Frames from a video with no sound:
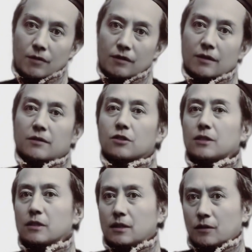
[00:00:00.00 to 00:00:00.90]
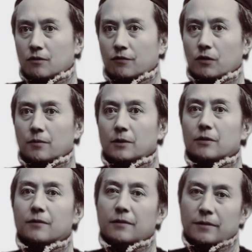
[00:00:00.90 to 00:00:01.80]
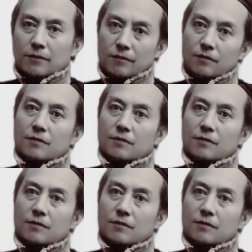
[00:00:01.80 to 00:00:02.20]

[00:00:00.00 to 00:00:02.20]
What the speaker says: not in seeking for a mere living.